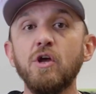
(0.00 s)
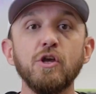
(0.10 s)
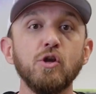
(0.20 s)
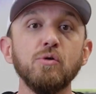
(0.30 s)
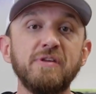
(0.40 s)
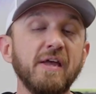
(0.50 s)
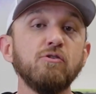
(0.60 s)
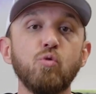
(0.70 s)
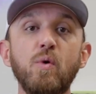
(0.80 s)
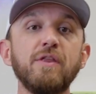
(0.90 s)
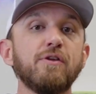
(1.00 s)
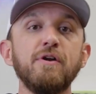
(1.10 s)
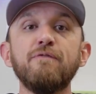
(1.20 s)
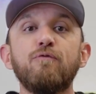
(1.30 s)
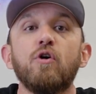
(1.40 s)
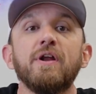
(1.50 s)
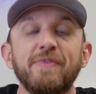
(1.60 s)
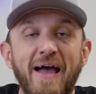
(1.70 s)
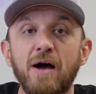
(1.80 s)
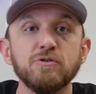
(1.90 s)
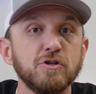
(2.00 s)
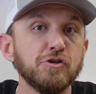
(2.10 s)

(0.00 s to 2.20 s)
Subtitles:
10, 20, 30, 40,000